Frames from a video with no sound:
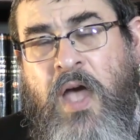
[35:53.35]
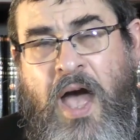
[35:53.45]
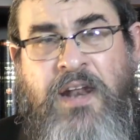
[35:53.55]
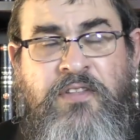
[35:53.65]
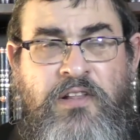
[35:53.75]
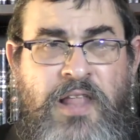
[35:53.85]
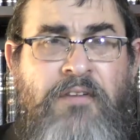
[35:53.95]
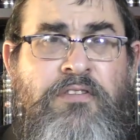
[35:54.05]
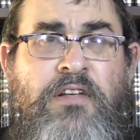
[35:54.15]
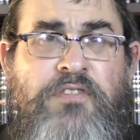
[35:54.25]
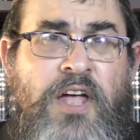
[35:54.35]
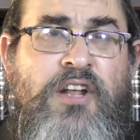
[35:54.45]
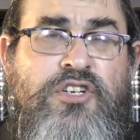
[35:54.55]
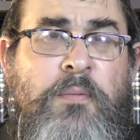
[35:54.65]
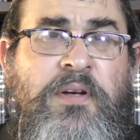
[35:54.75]
And in the level of Torah
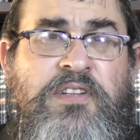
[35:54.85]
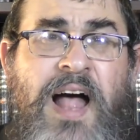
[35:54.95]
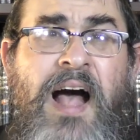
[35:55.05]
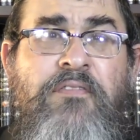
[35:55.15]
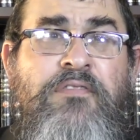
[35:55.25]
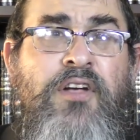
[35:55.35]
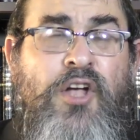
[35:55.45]
Shebeksav,